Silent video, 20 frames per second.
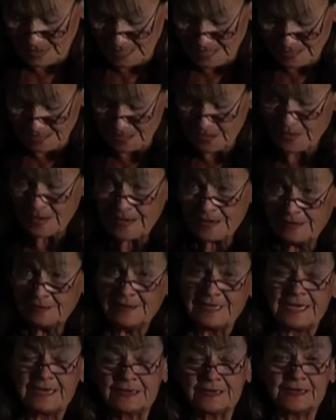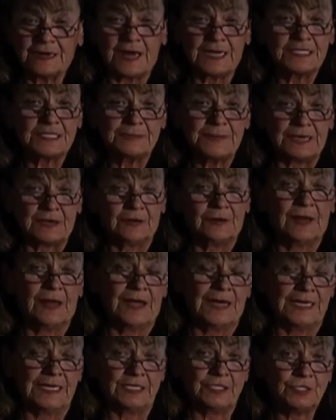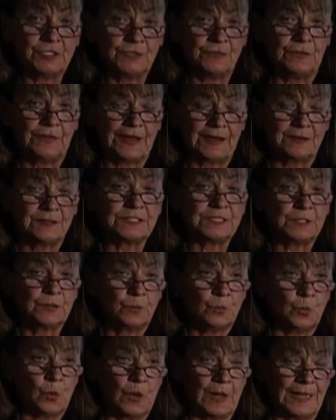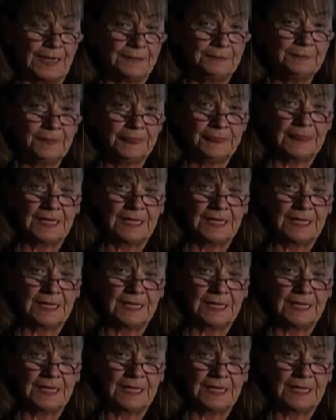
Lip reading: so I had a leak in an ice maker line in 2001.